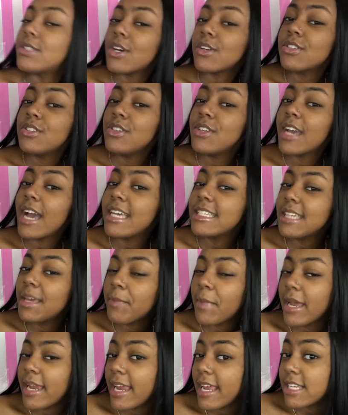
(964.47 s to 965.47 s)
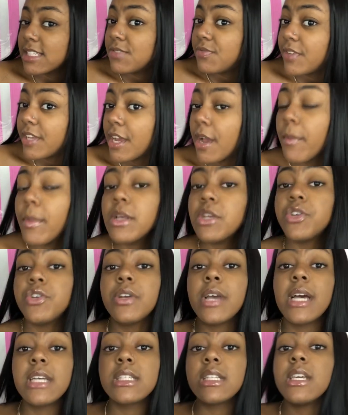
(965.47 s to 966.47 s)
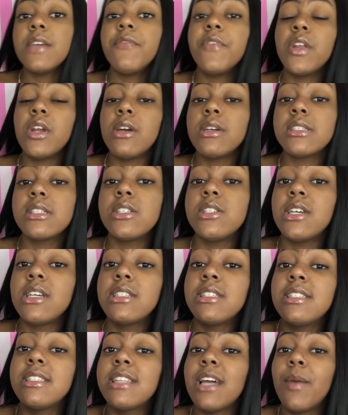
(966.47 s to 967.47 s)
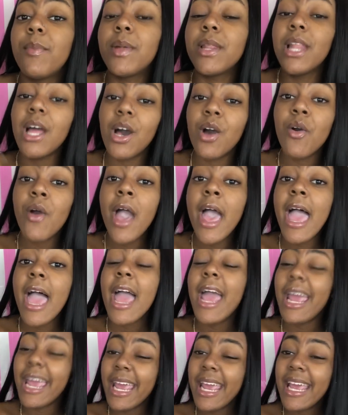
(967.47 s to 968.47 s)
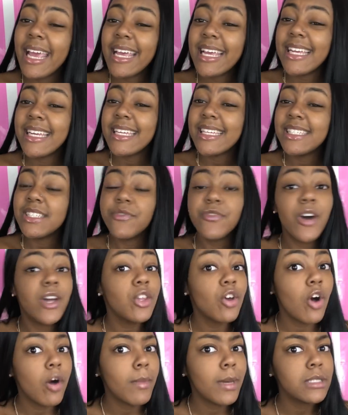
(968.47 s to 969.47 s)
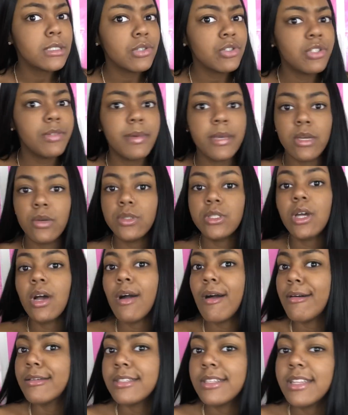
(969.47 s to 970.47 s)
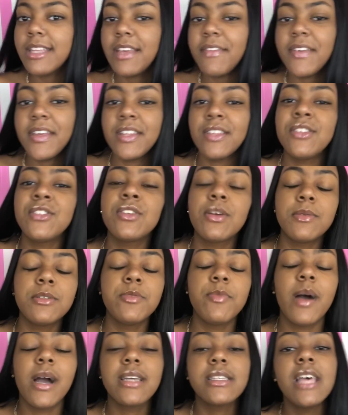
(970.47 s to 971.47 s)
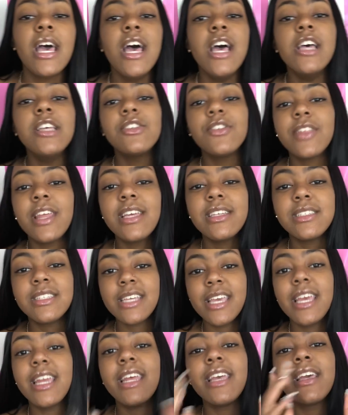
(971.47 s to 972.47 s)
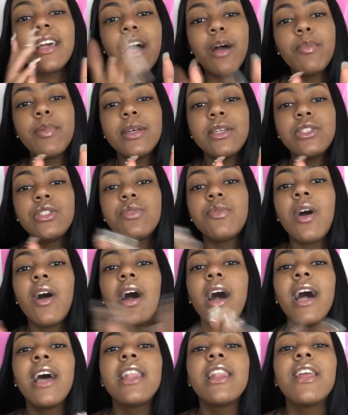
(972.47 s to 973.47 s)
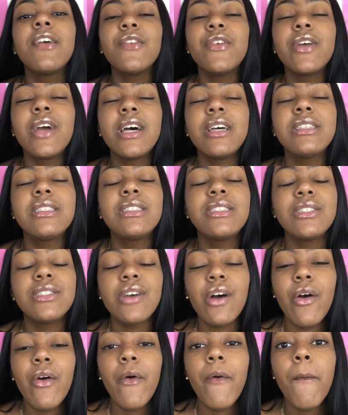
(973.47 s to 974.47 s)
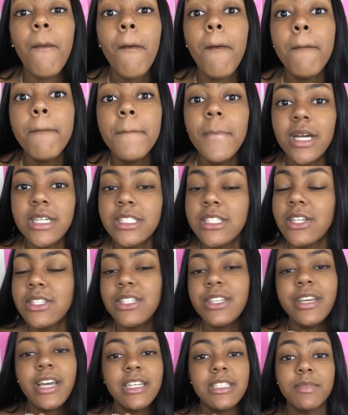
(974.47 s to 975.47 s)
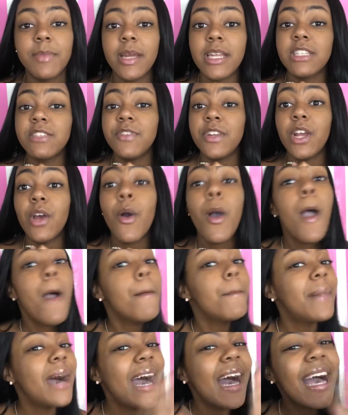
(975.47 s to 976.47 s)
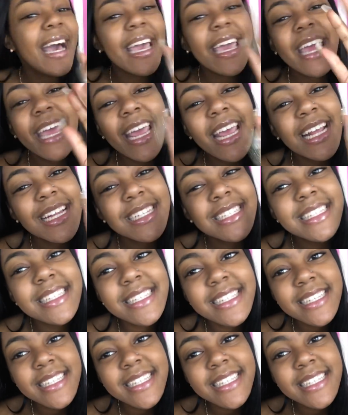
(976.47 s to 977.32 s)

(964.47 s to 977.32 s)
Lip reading: I'll talk to you guys in my next video. Make sure you guys leave video suggestions down below. And follow all my social media, which I'll also leave in the description box. So thanks again, and God bless you all. I love you guys so much, and I'll see you guys in my next video. Bye!